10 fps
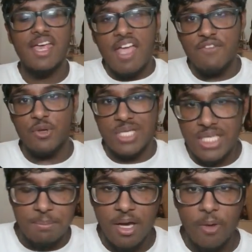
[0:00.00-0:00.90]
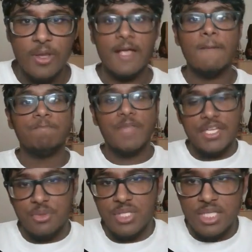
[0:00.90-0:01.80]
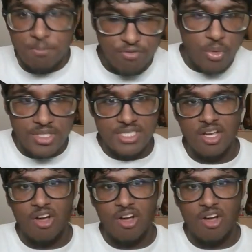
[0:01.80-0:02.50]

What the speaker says: If you keep going and you keep focusing